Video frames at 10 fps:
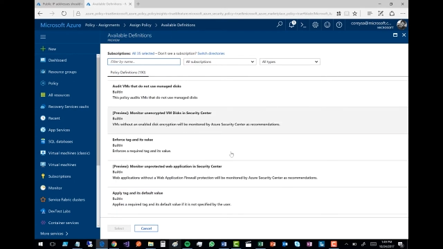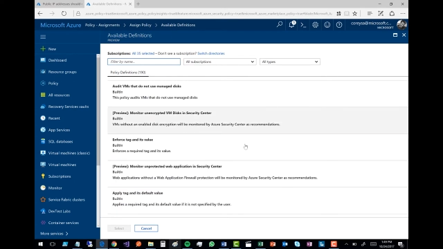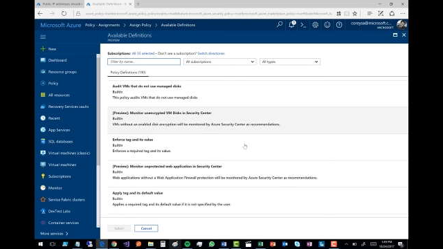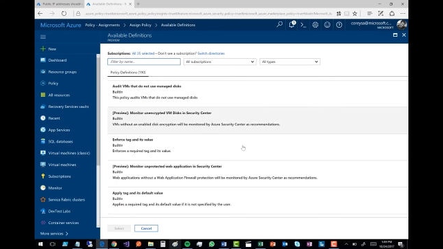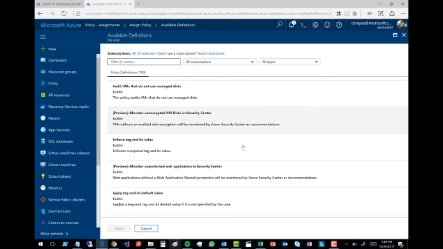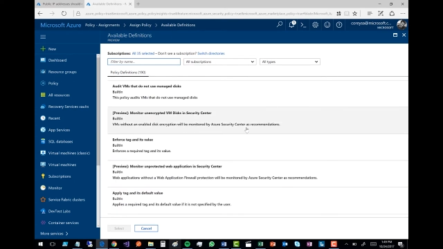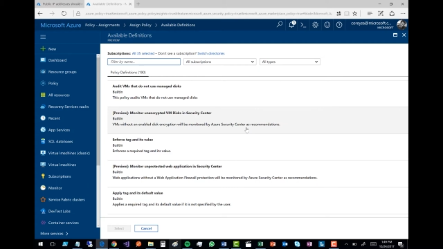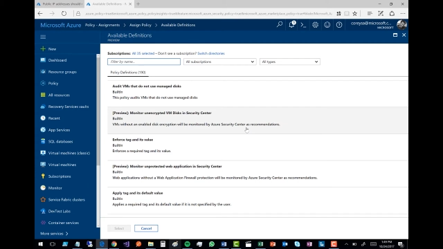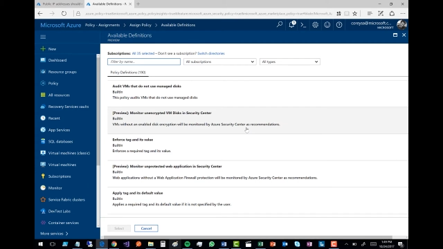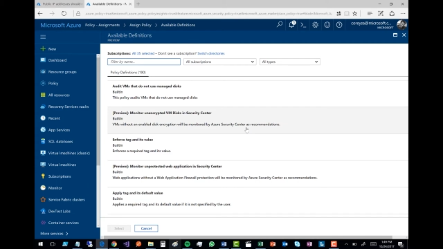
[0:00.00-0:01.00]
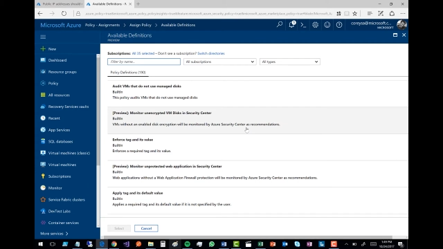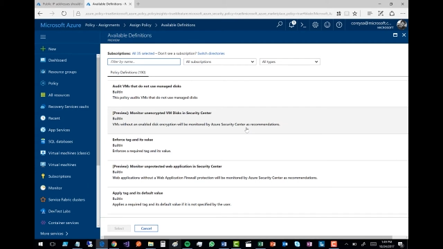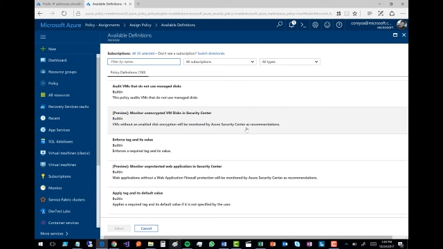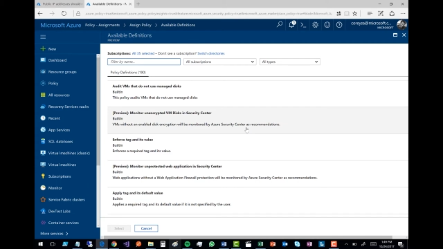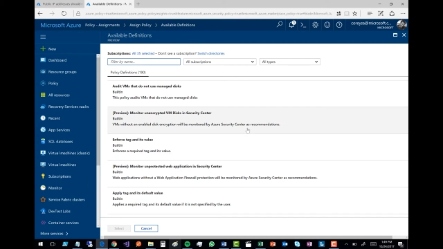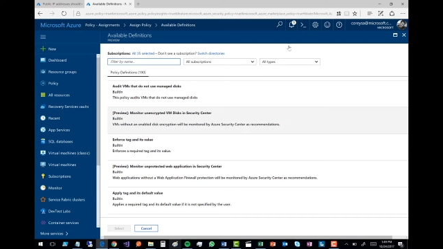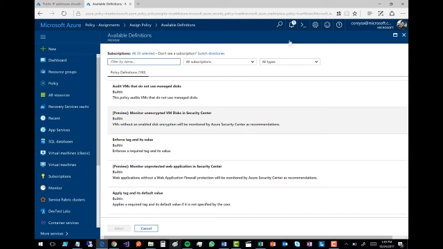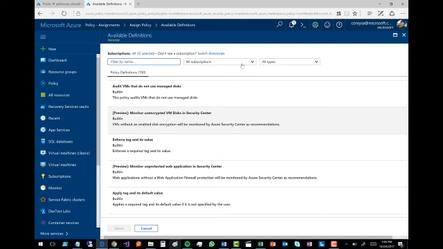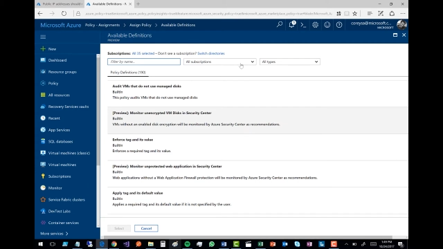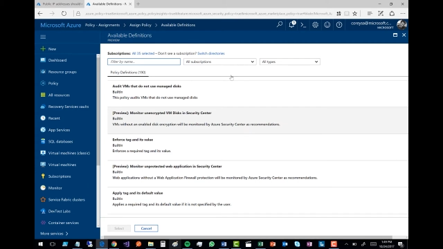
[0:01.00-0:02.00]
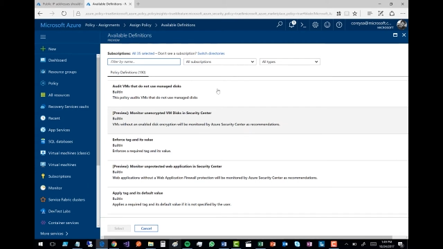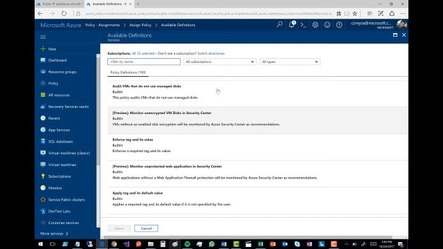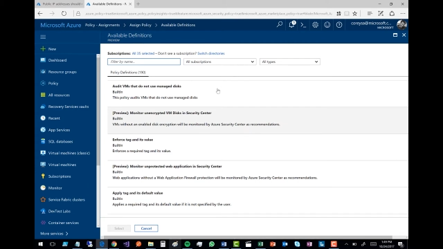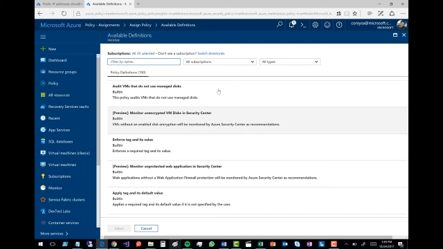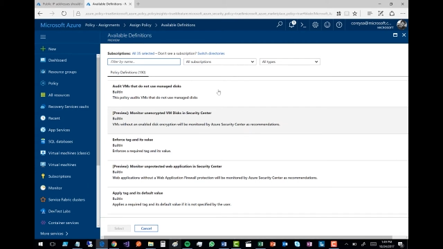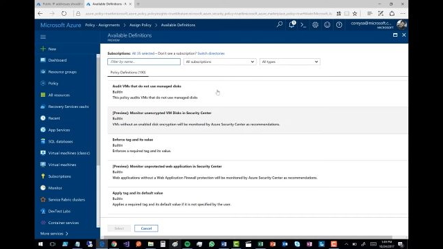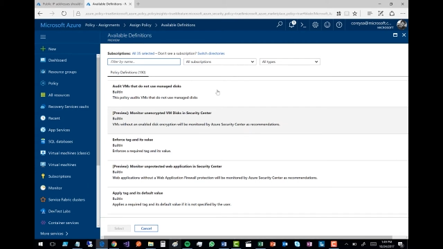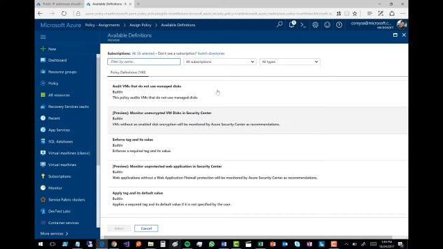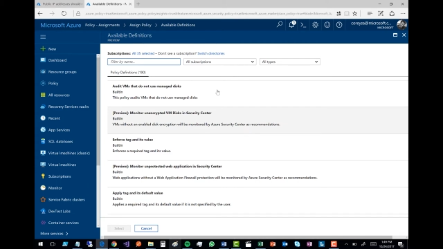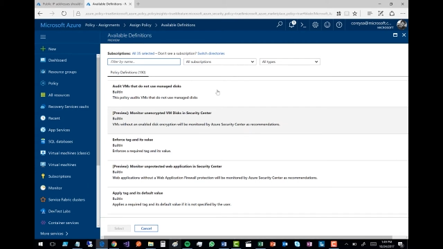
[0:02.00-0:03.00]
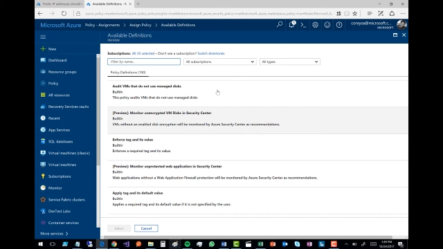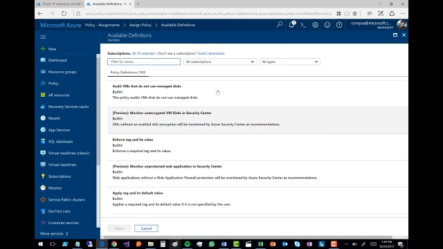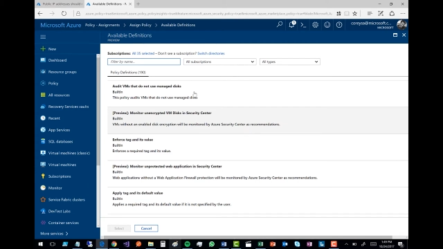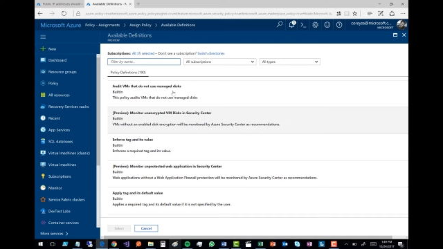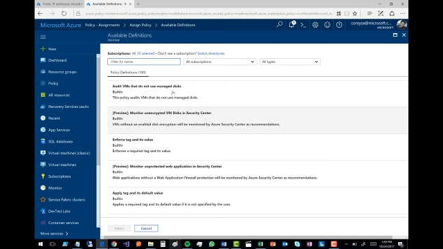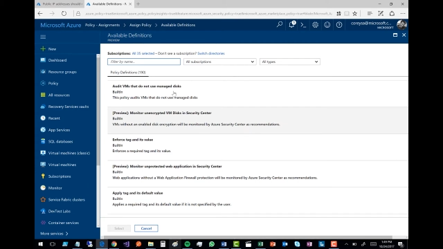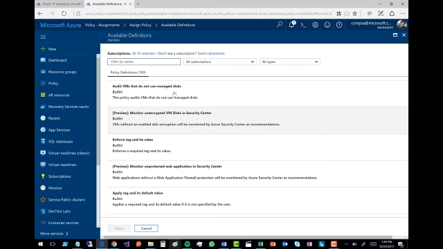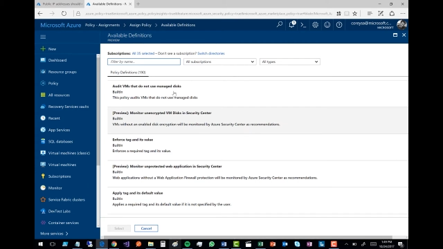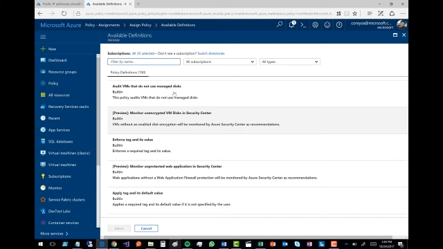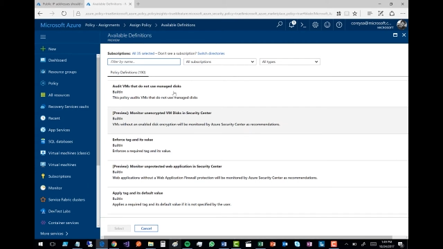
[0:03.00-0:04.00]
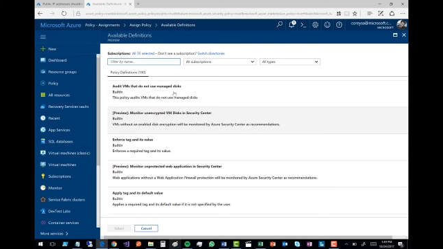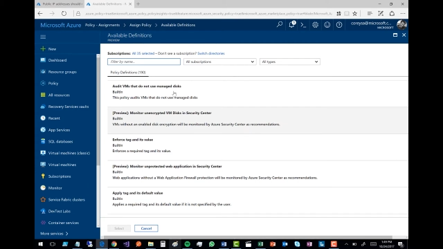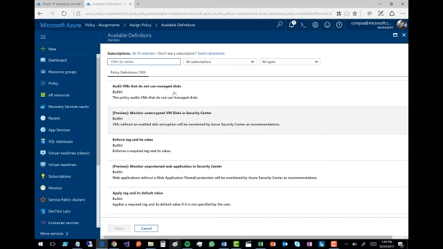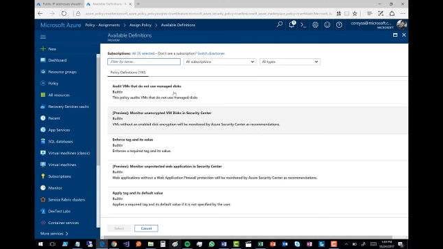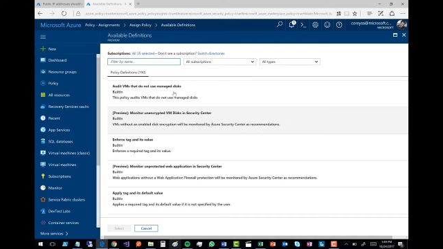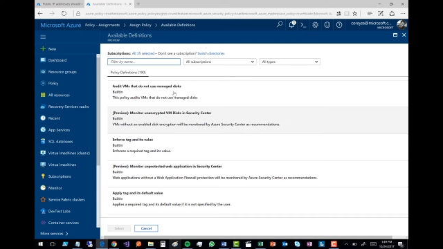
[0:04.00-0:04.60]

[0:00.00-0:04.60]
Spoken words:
No face is visible, so there are no lips to read.